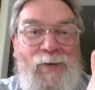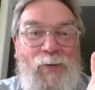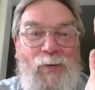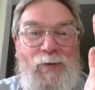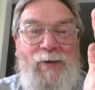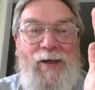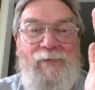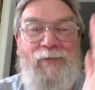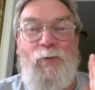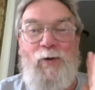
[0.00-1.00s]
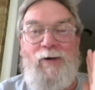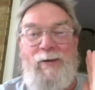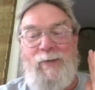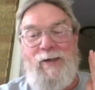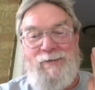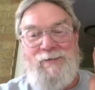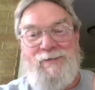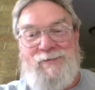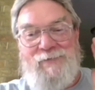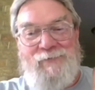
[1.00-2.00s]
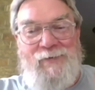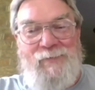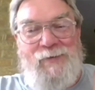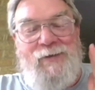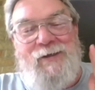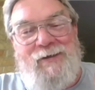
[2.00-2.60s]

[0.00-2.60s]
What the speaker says: or do I have to worry about this if I'm a